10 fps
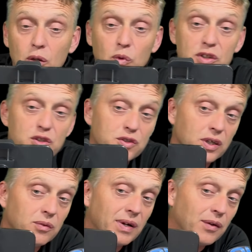Once you
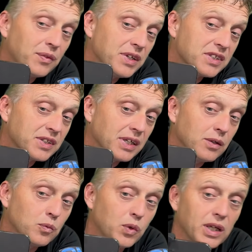turn around, this
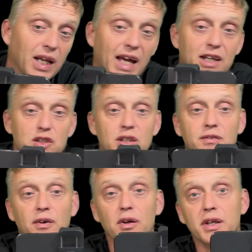thing will actually
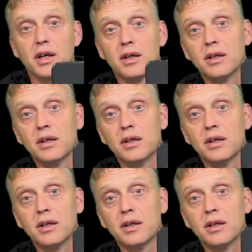follow you,